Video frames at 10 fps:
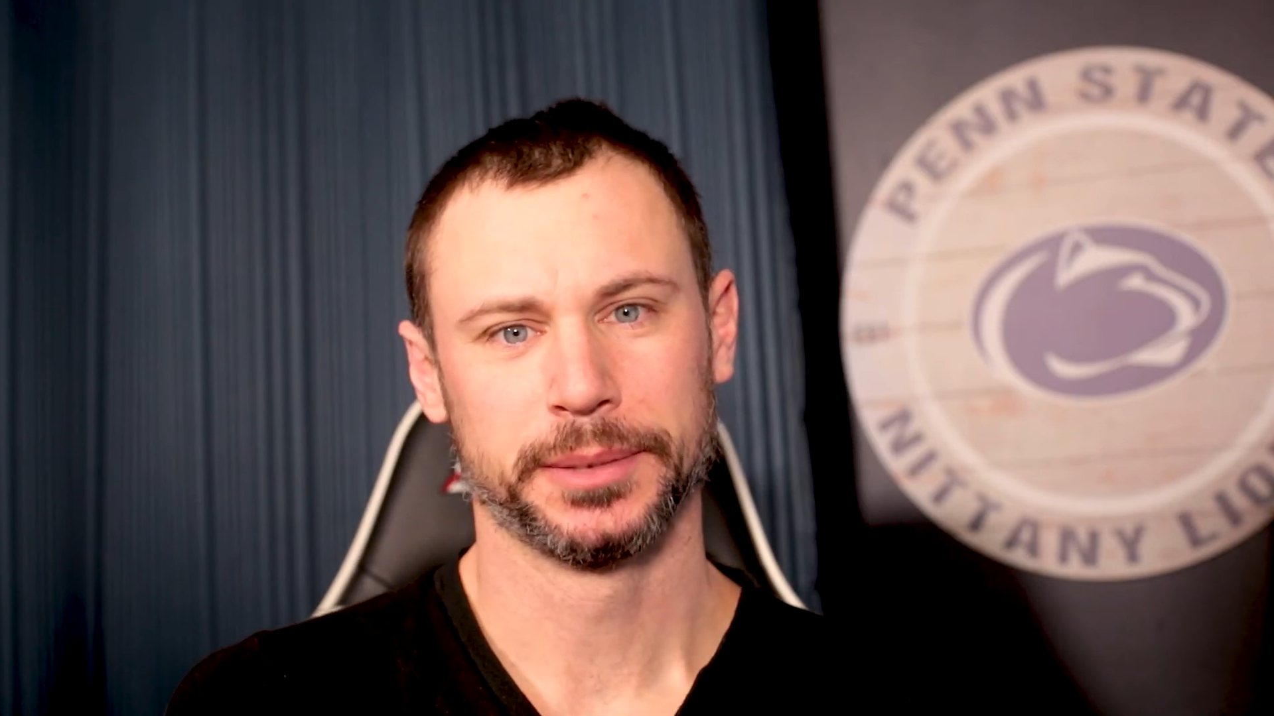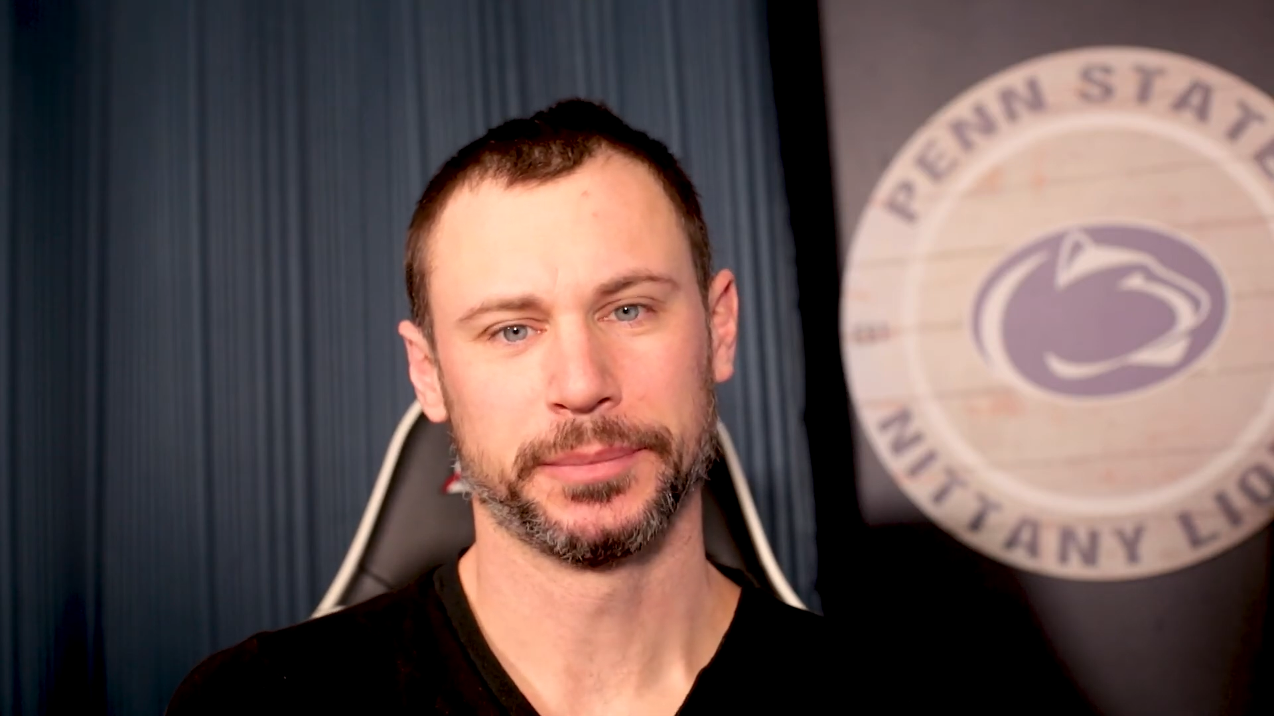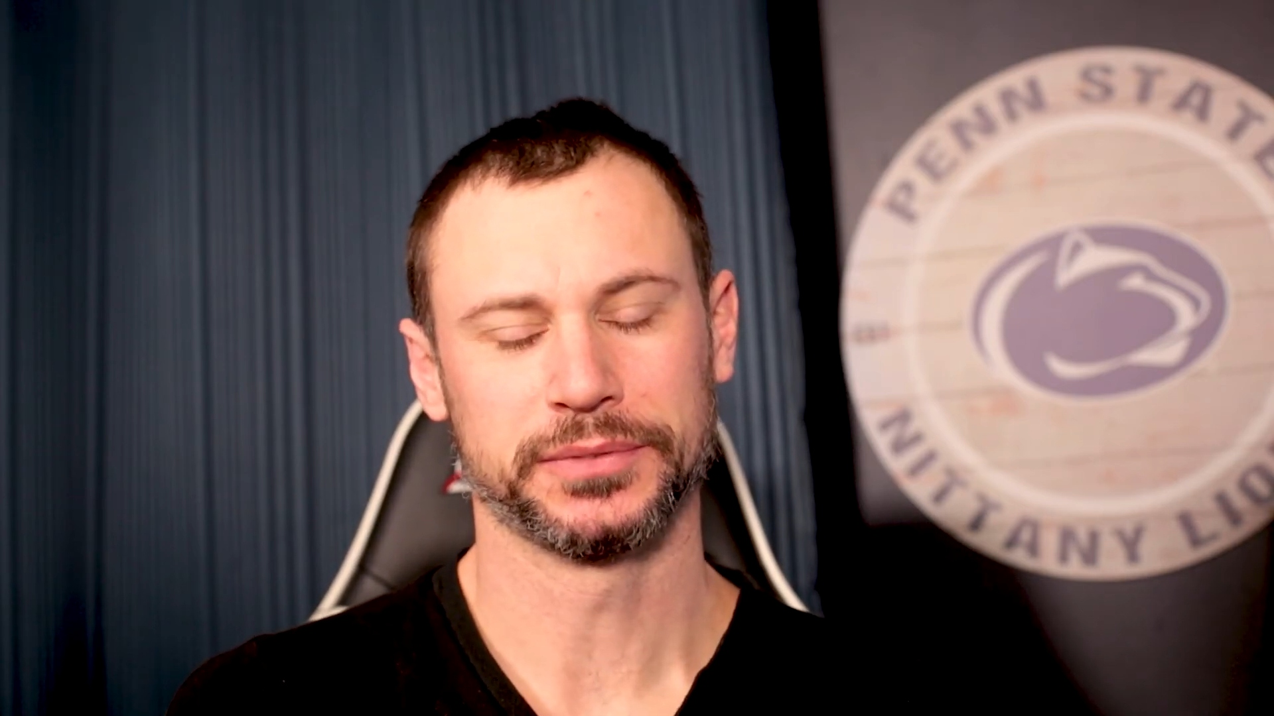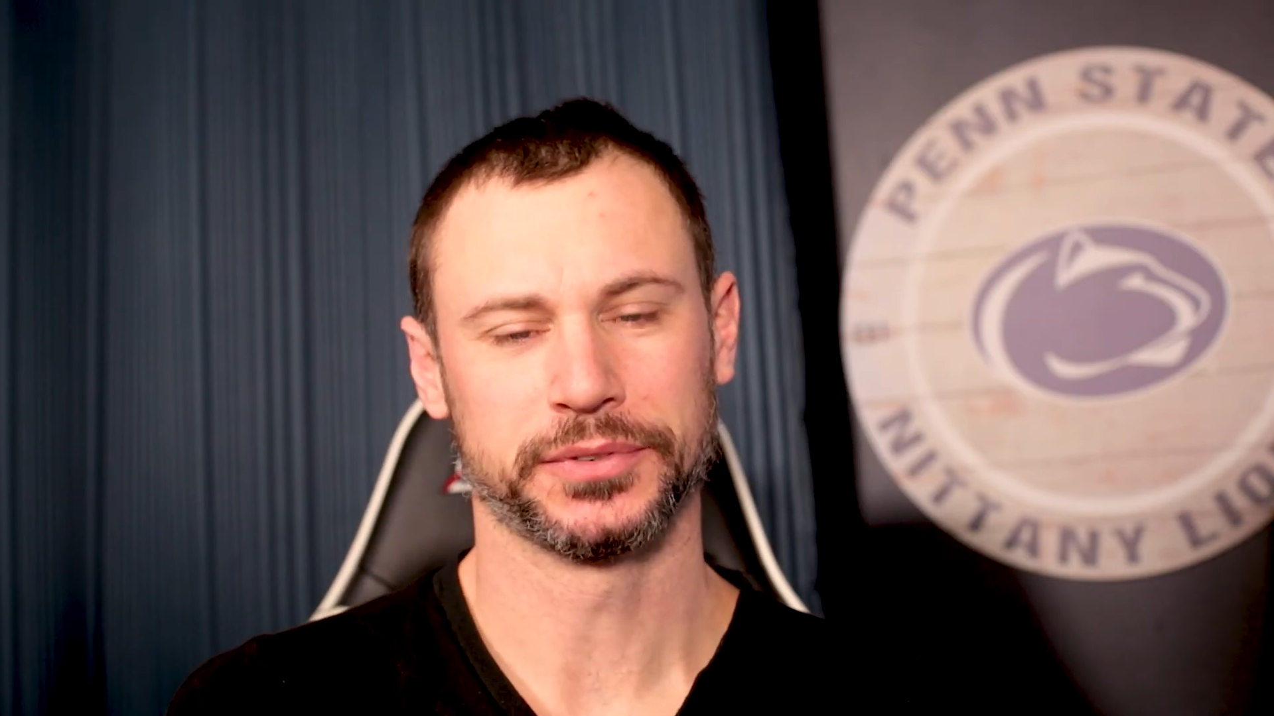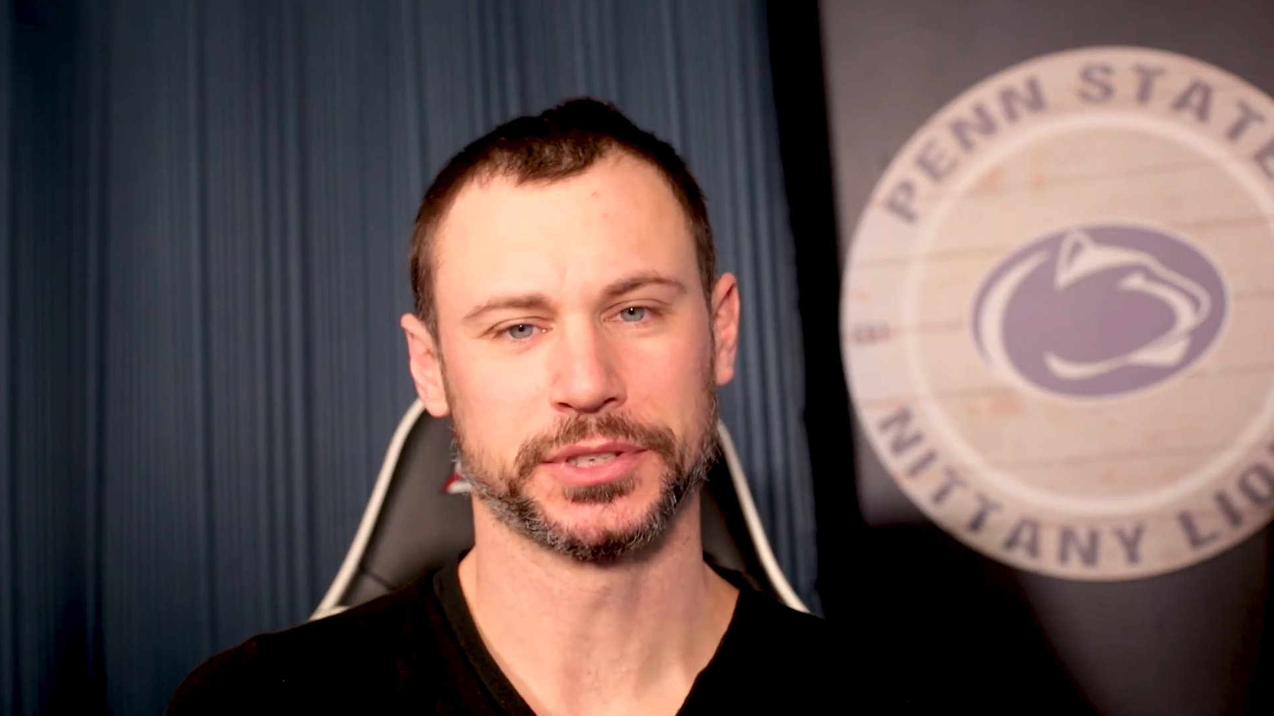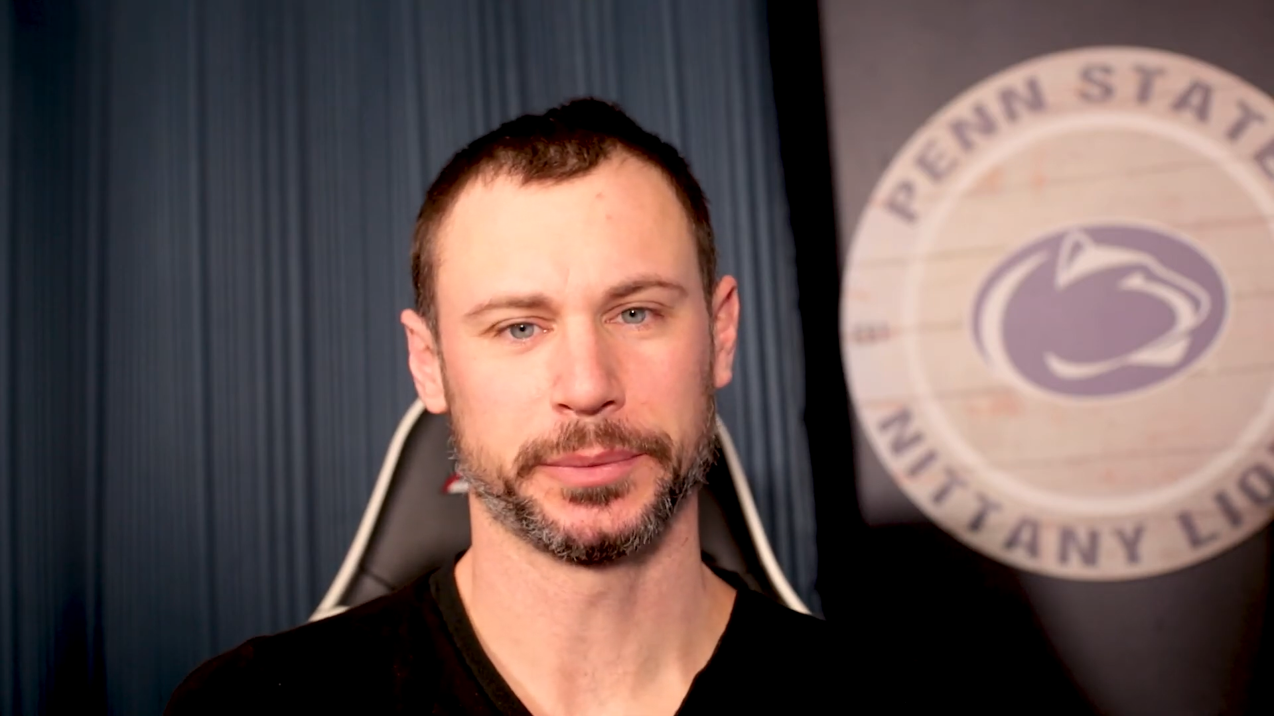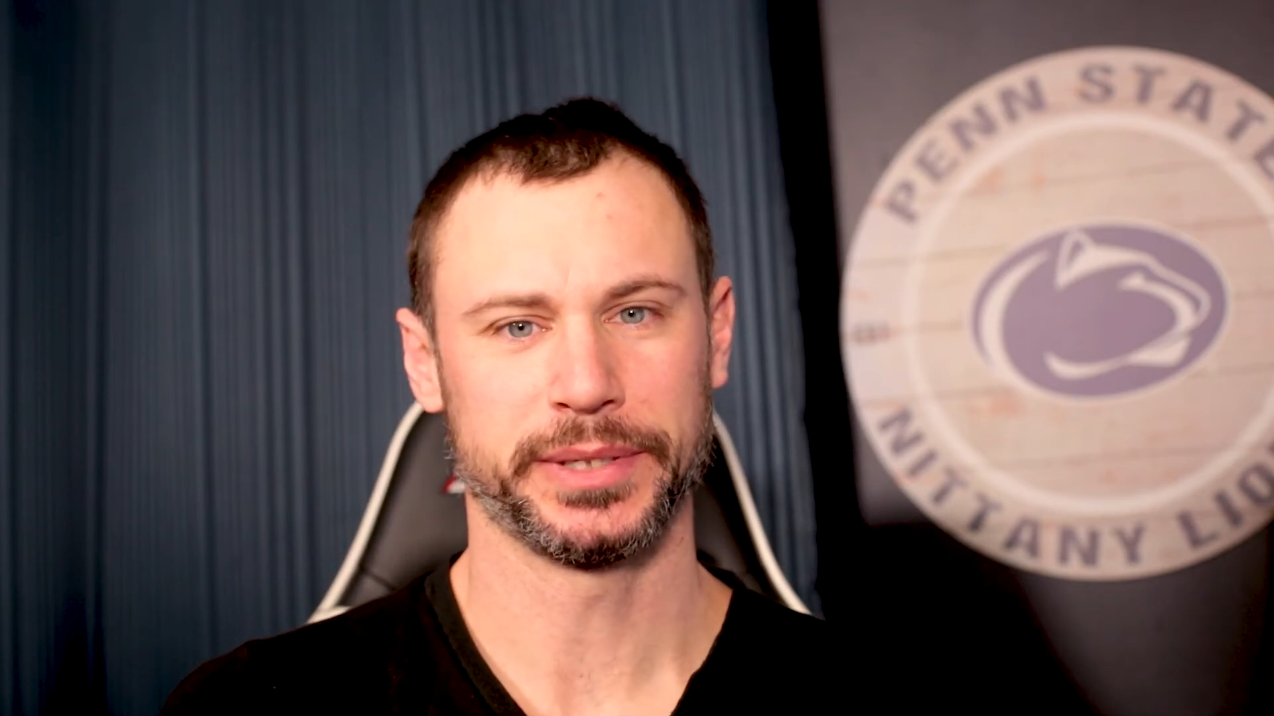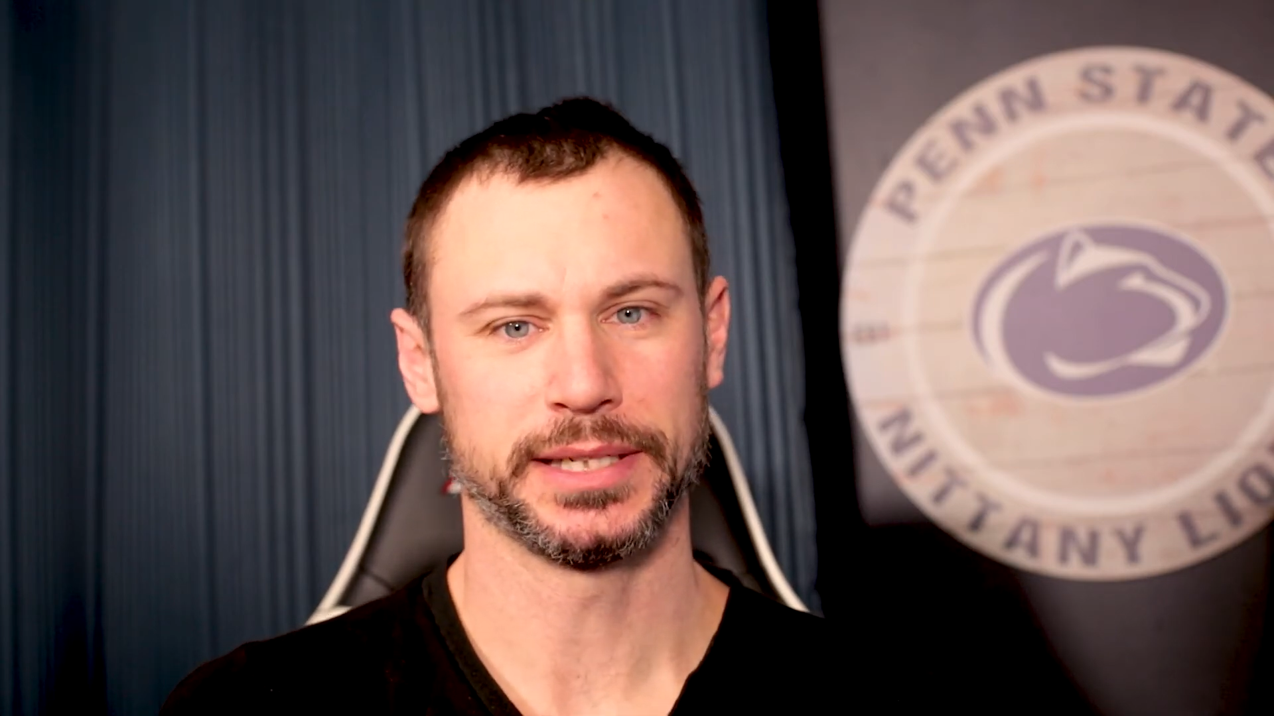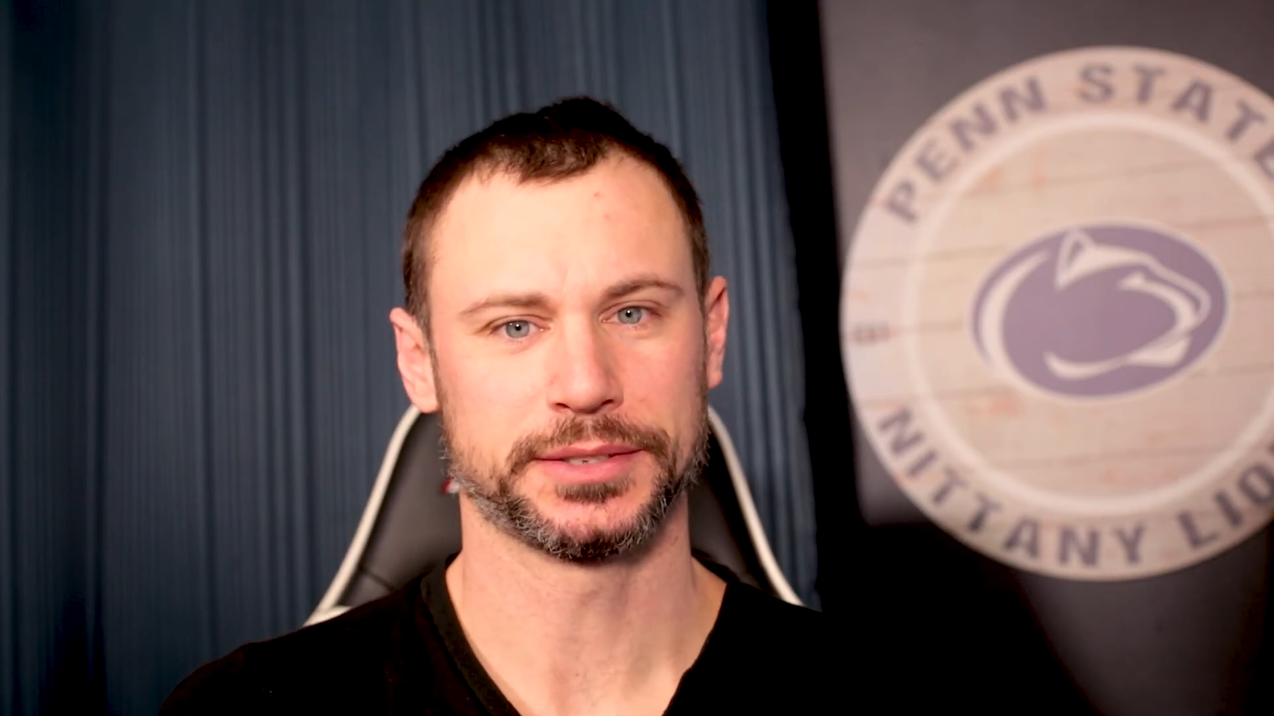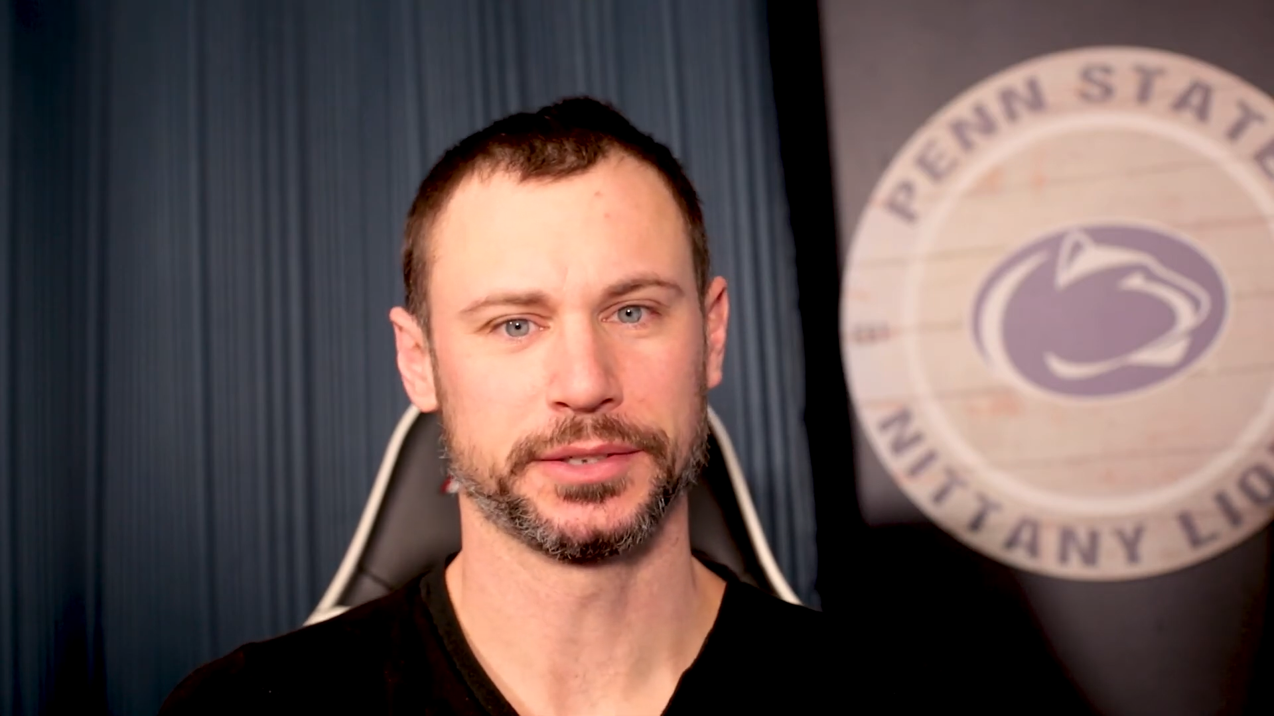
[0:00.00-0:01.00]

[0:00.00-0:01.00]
But for somebody that's